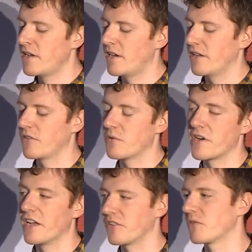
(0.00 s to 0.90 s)
Uh, so we're
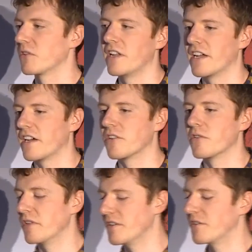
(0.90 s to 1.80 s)
not just relying on our
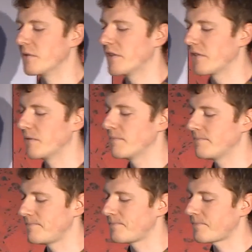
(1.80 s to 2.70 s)
own intuition.
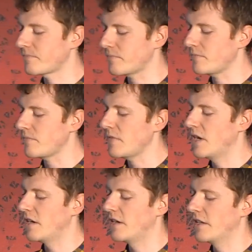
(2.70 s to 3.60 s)

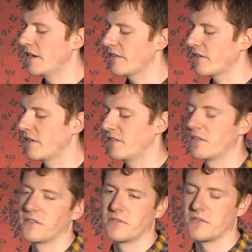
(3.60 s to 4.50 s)
Uh, and lastly,
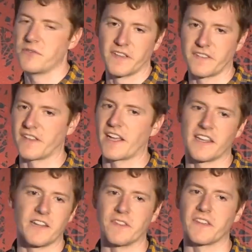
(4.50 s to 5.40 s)
to do things that I
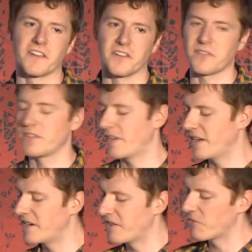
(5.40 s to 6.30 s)
can't even think of. I
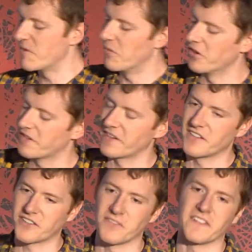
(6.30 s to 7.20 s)
needed three bullets on
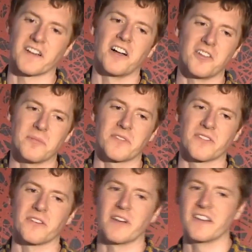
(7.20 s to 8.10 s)
each of these columns,
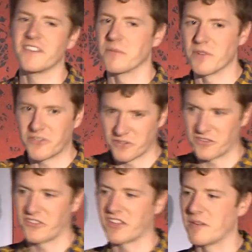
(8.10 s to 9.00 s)
so I need some
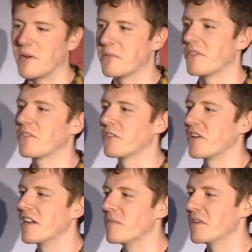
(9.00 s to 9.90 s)
researchers to come up with a third
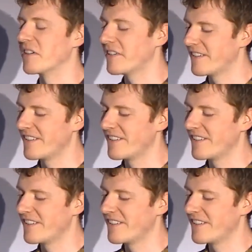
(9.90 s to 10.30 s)
item here.